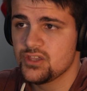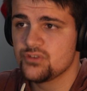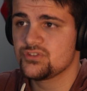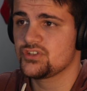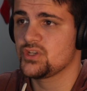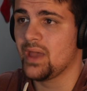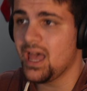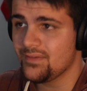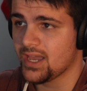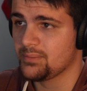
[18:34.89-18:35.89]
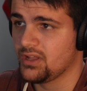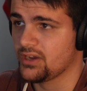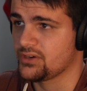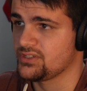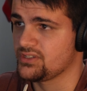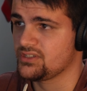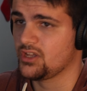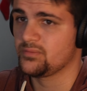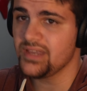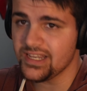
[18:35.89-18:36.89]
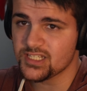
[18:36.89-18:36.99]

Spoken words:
Users who have ad blockers installed may